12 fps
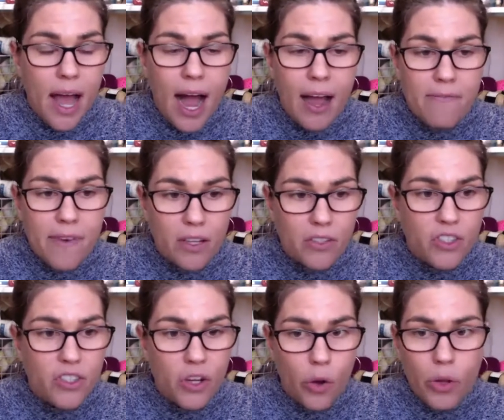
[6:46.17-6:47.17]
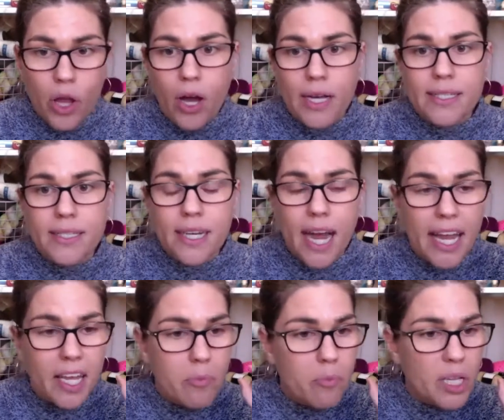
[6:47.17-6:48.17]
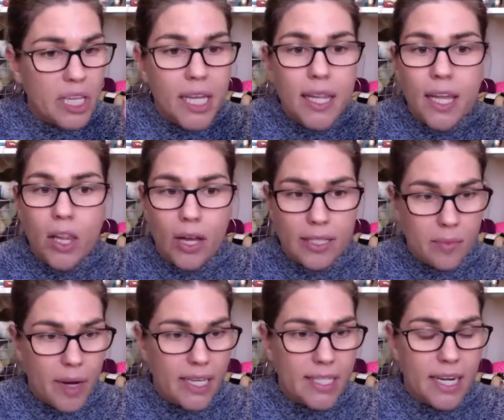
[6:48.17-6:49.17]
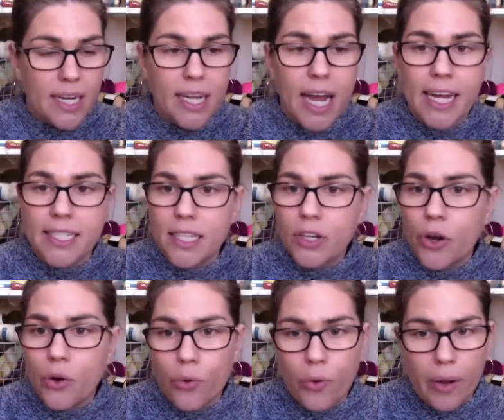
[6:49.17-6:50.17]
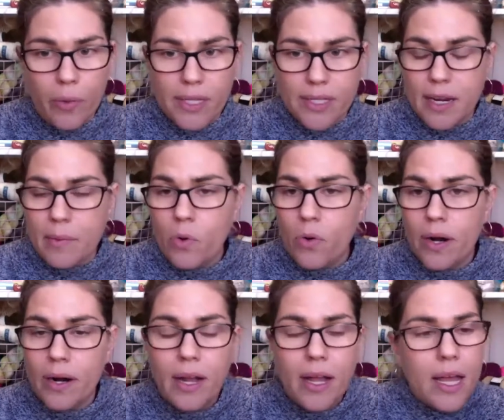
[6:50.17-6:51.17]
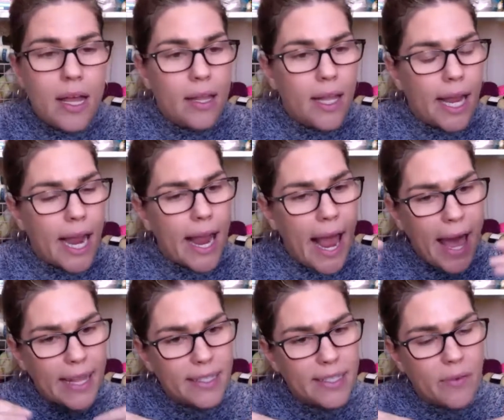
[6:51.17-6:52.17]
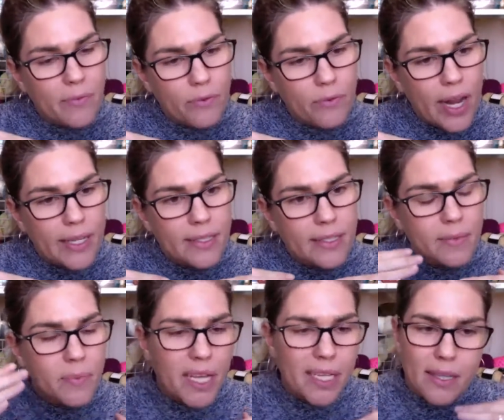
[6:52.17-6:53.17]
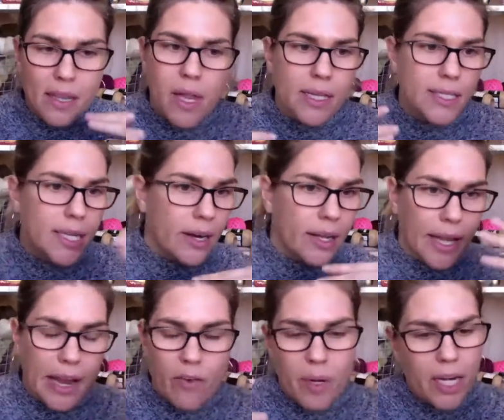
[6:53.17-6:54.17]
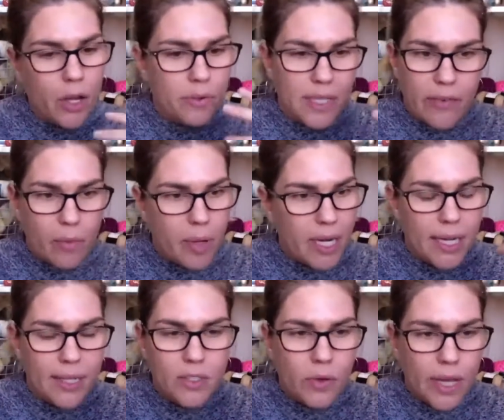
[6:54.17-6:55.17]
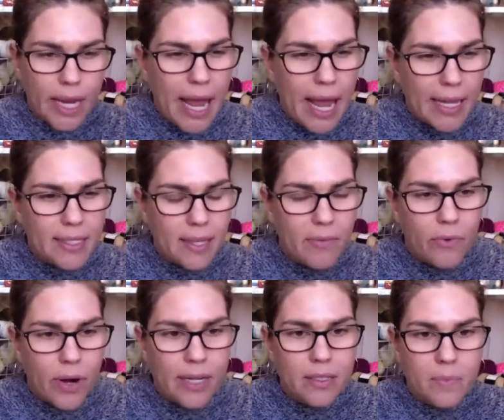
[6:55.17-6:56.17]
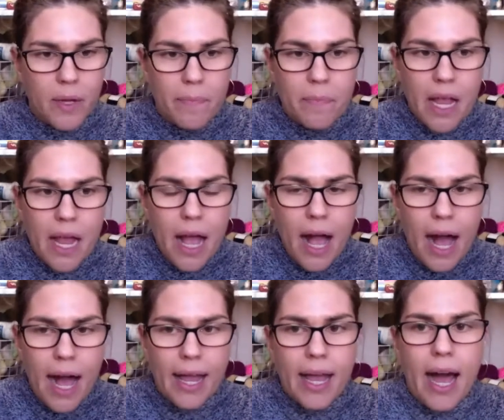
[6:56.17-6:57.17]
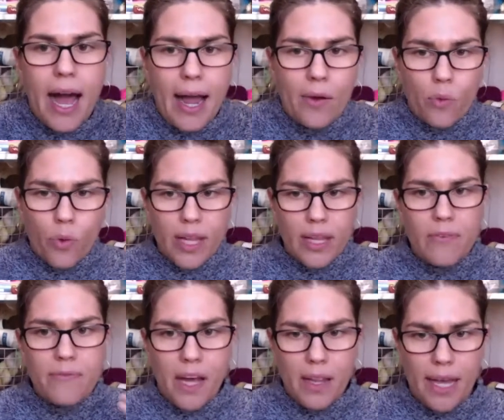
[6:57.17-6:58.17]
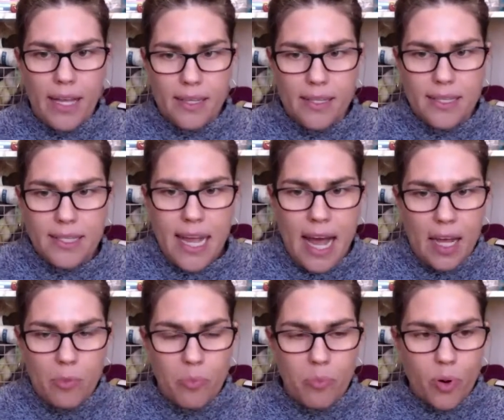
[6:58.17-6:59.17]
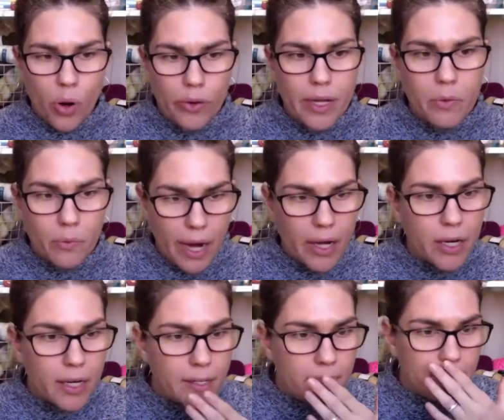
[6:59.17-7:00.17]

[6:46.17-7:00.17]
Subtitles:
I felt so lost. I completely lost my identity. I didn't know who I was anymore. Like, I had some friends because in the military, like, everybody knows everybody. And so, like, I had some friends, but I really felt like this sad, broken record.